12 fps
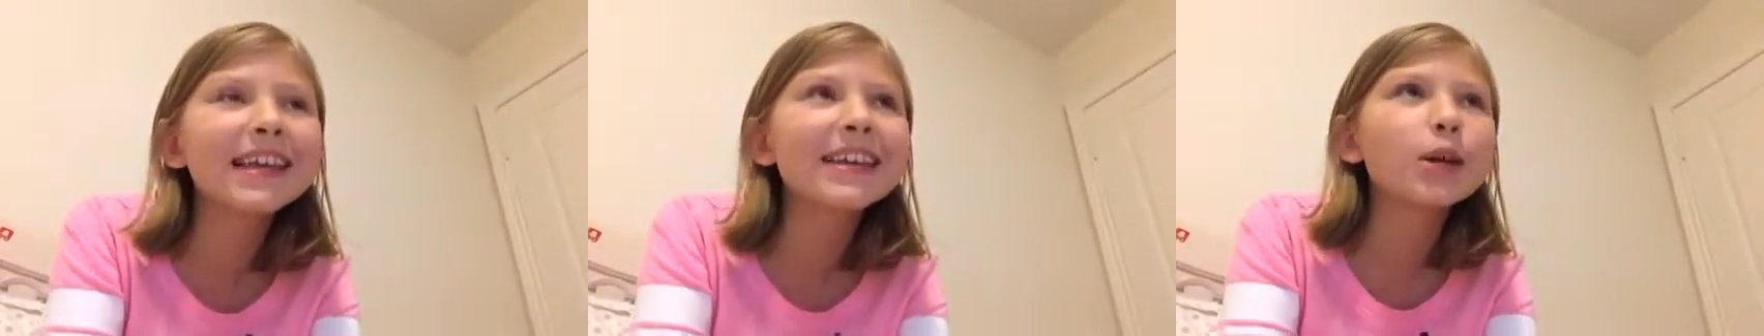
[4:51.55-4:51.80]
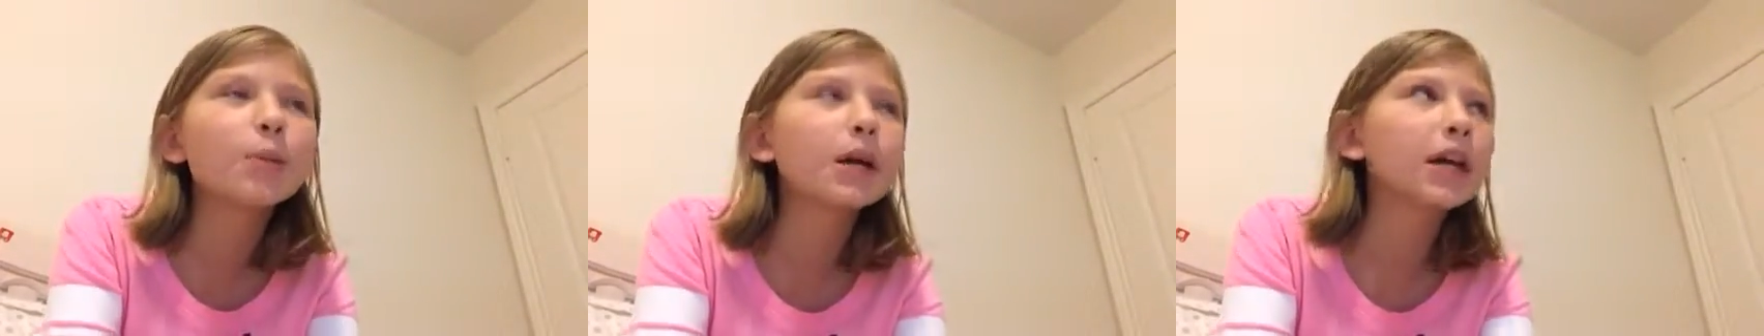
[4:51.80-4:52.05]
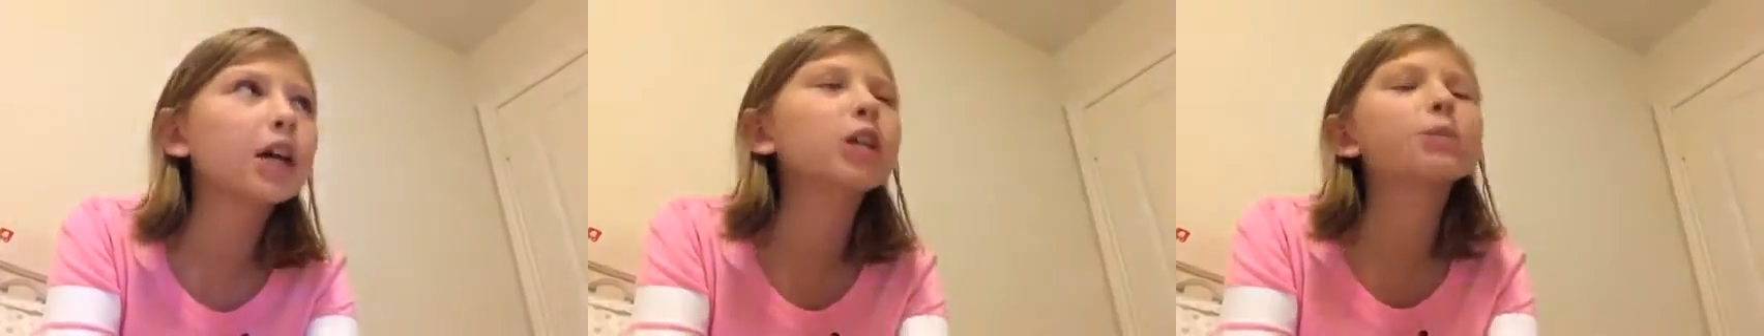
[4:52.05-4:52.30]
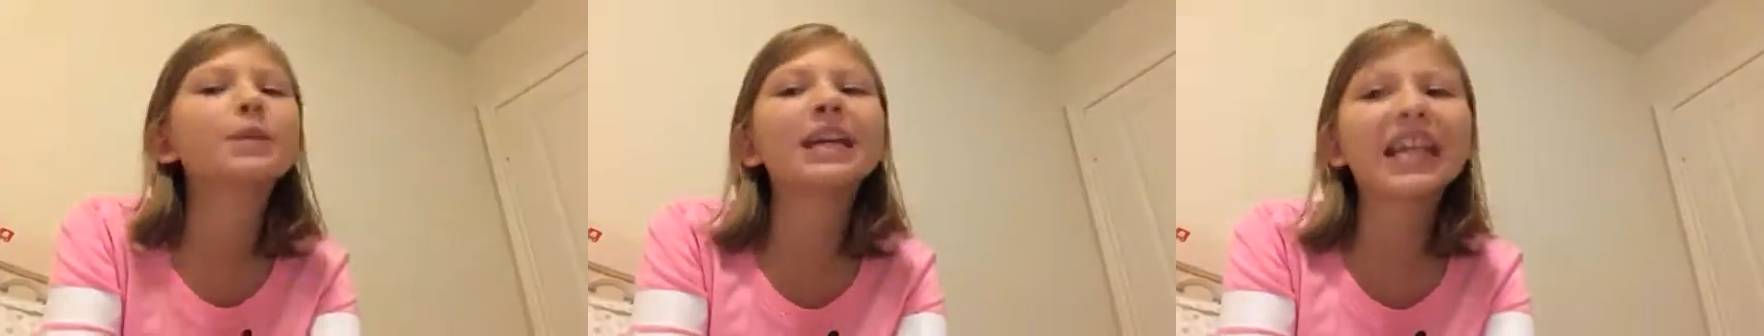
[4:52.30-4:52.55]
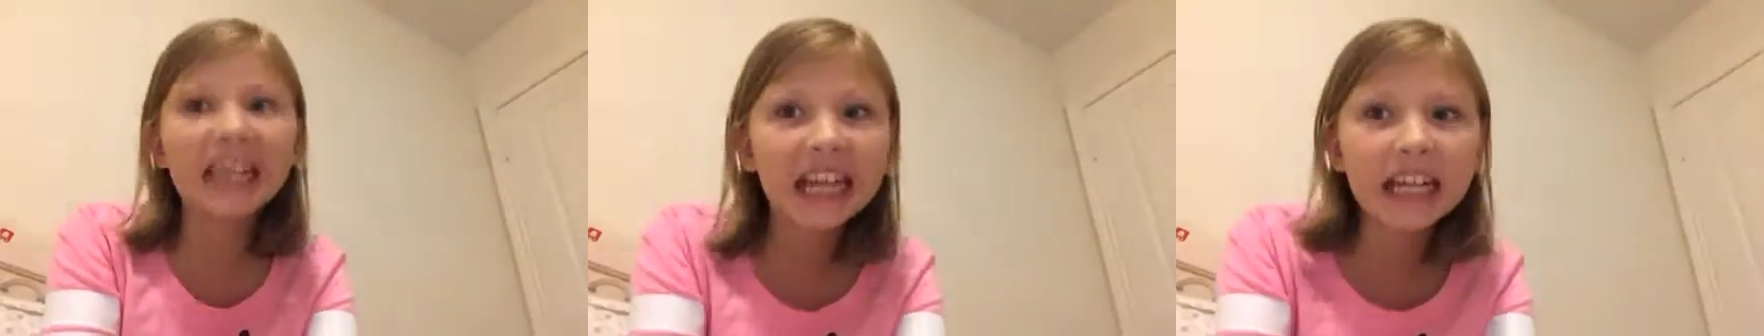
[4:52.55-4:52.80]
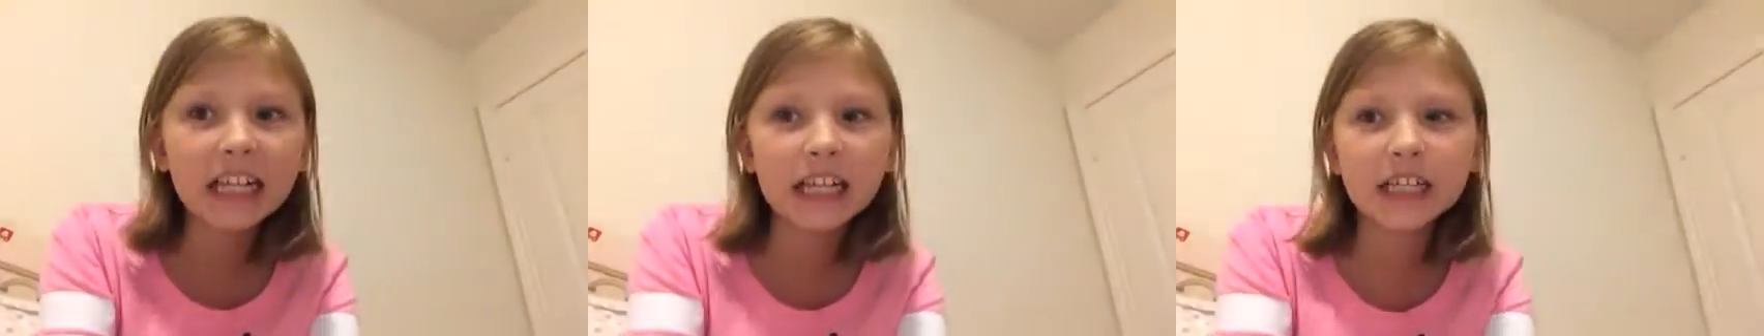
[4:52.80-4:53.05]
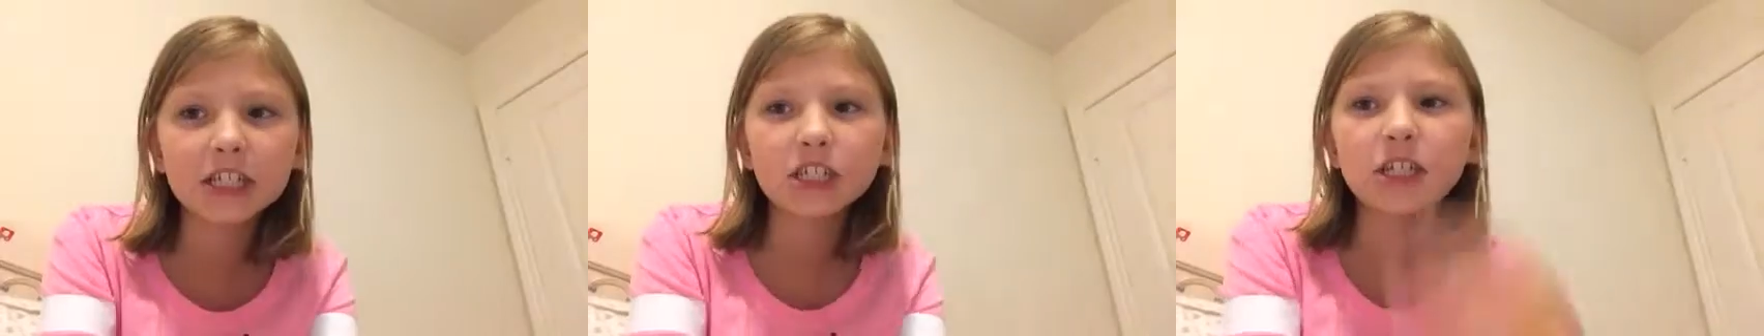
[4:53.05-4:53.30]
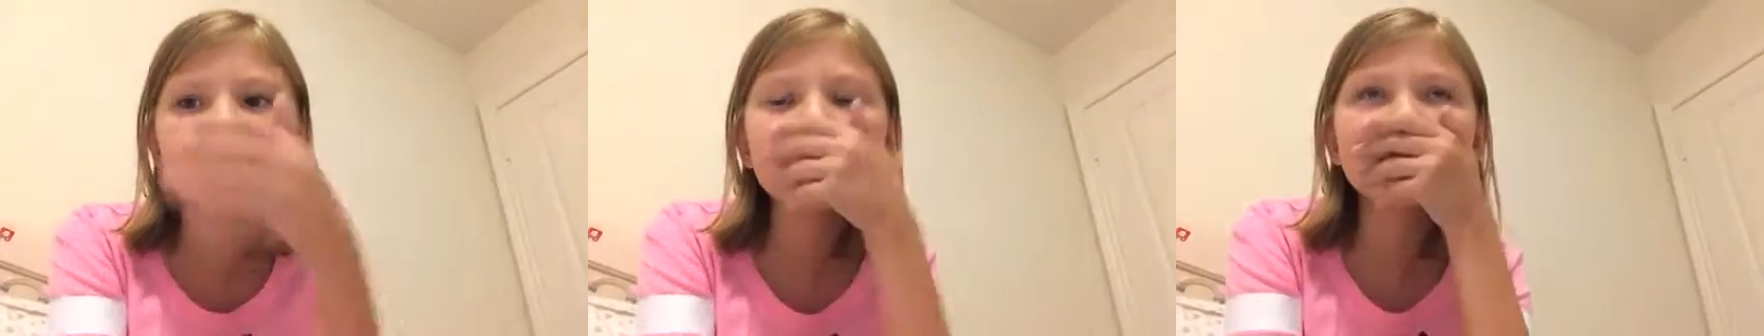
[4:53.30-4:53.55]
in. Oh my gosh, my English.